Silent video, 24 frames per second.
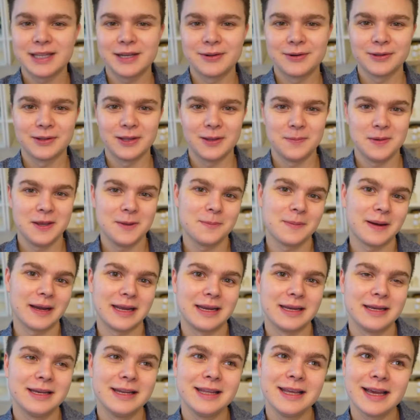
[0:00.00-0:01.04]
they really mean by
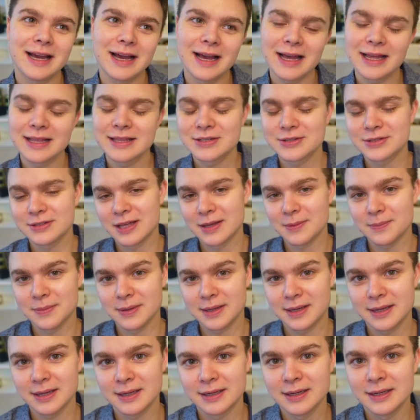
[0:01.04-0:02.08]
neon. Do they
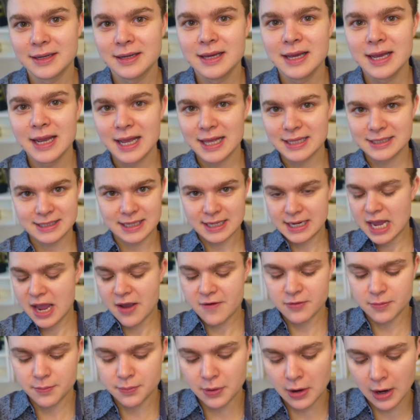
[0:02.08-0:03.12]
mean it's gonna
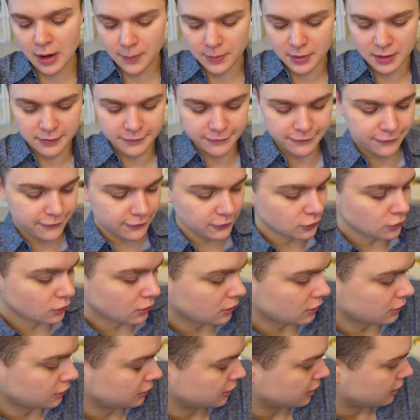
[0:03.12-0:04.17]
have a prominent
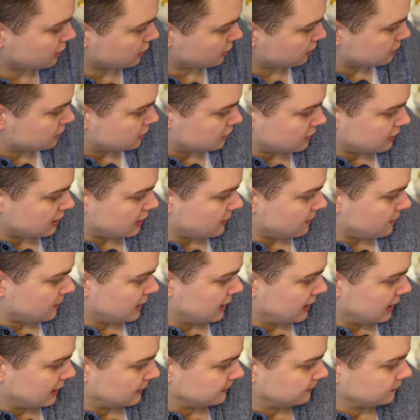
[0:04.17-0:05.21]
floral note? Do they
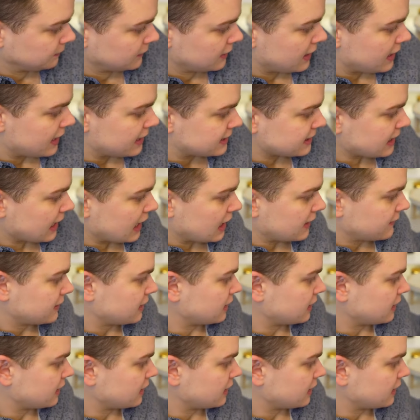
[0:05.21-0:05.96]
mean it's kind of